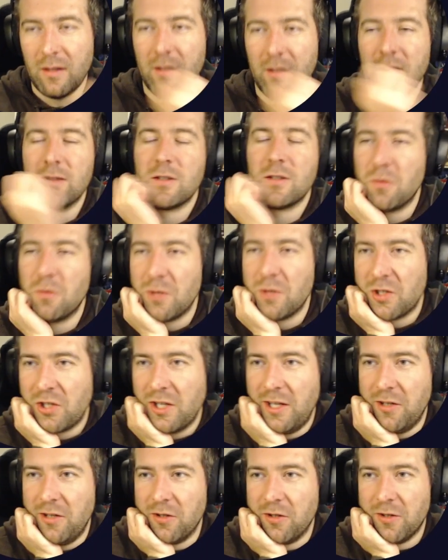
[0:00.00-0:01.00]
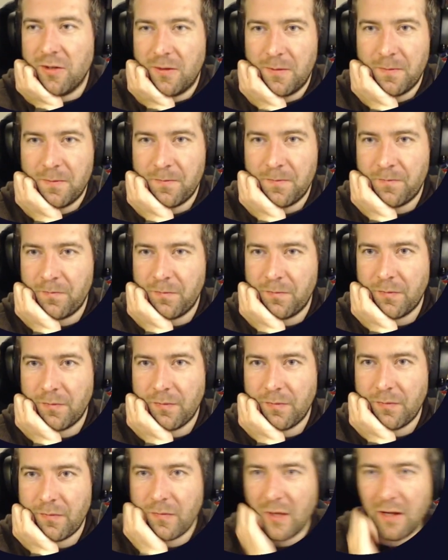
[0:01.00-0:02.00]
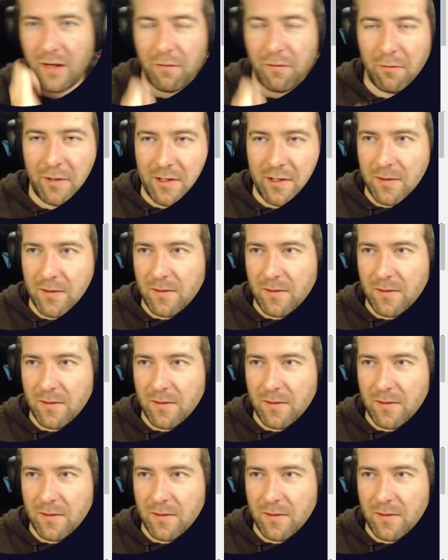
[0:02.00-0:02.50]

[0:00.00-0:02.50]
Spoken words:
So what changes? If we